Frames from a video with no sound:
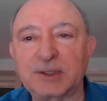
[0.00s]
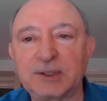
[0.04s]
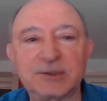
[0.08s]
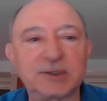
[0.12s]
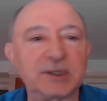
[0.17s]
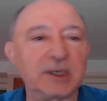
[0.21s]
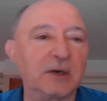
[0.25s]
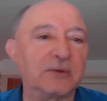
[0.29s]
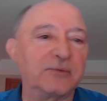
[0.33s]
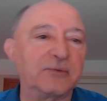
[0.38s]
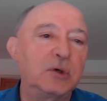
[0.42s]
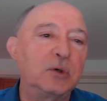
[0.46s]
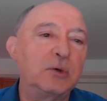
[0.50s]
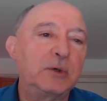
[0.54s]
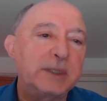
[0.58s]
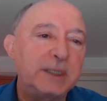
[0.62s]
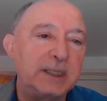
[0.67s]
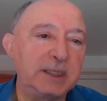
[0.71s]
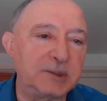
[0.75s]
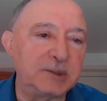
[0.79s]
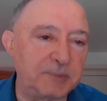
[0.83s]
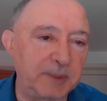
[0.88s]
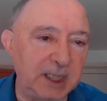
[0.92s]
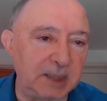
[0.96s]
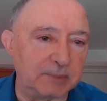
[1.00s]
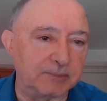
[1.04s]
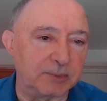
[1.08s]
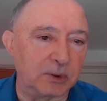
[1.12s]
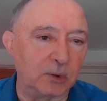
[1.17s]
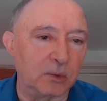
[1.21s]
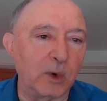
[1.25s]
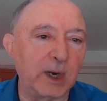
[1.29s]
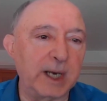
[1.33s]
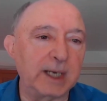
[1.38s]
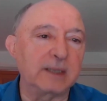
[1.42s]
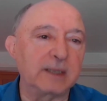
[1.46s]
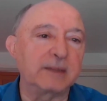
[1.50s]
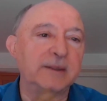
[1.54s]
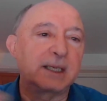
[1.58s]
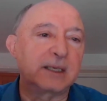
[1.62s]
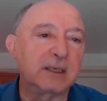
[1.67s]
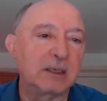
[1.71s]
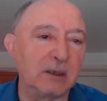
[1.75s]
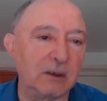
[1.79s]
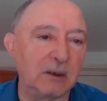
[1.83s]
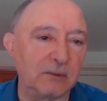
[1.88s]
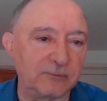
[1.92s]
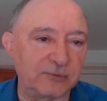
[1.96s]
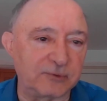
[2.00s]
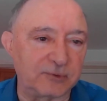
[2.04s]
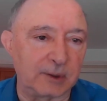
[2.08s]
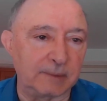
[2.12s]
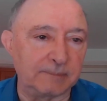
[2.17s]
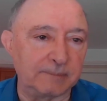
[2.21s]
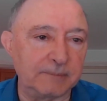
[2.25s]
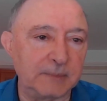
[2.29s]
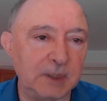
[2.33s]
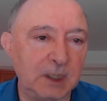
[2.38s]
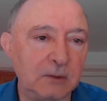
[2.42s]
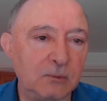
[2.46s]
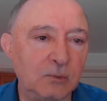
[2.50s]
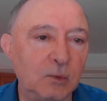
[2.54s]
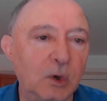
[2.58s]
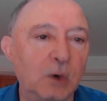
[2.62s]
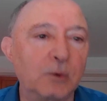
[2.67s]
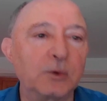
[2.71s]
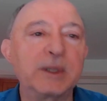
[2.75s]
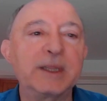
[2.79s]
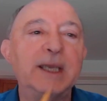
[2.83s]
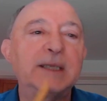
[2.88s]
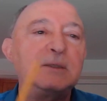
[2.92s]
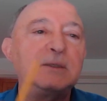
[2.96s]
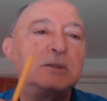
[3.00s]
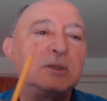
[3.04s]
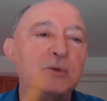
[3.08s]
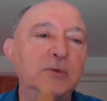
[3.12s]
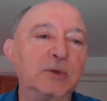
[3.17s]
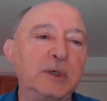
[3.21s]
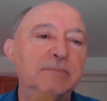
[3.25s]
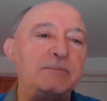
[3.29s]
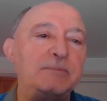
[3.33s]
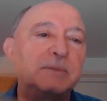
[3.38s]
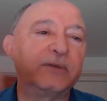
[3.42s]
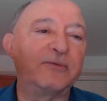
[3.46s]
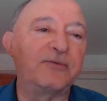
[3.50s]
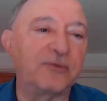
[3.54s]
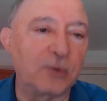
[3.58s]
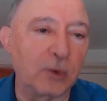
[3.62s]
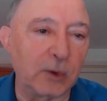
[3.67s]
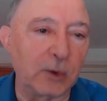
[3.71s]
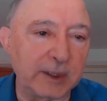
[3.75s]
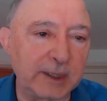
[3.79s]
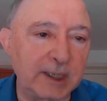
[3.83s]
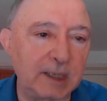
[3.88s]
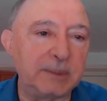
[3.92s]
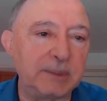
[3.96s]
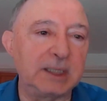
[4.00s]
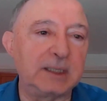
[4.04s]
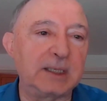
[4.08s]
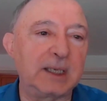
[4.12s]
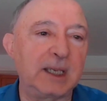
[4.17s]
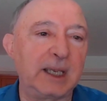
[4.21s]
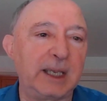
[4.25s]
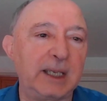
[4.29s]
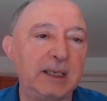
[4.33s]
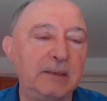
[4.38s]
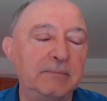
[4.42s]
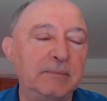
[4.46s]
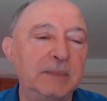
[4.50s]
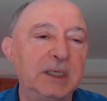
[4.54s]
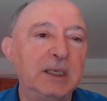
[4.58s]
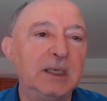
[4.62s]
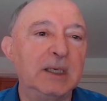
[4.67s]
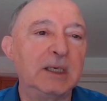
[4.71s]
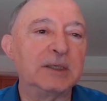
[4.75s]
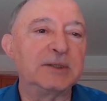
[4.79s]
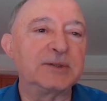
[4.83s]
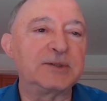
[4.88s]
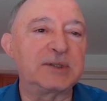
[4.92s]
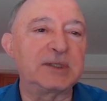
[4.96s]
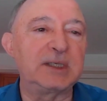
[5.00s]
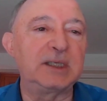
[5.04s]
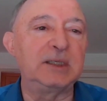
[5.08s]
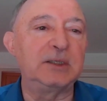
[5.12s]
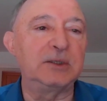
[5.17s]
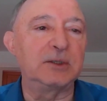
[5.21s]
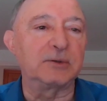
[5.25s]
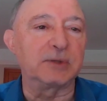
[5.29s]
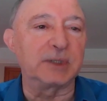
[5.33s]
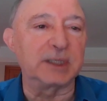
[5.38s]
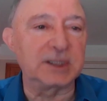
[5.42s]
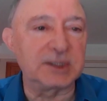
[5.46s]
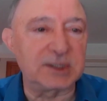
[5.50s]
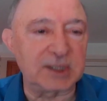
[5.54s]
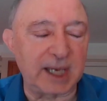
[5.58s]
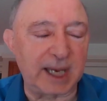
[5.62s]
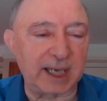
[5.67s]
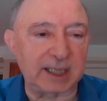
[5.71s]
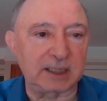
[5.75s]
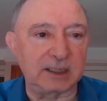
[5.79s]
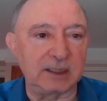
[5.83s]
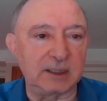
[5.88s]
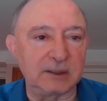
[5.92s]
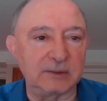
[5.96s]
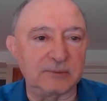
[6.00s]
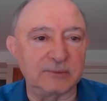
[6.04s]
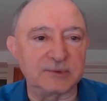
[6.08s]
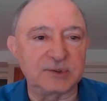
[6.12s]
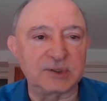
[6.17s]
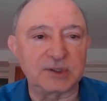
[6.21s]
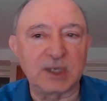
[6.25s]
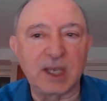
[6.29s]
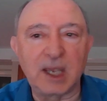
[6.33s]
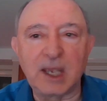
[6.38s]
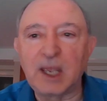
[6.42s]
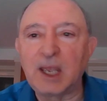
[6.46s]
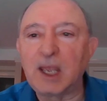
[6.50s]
yourself, who are these people? Where did they come from? What were they doing before they became senior executives?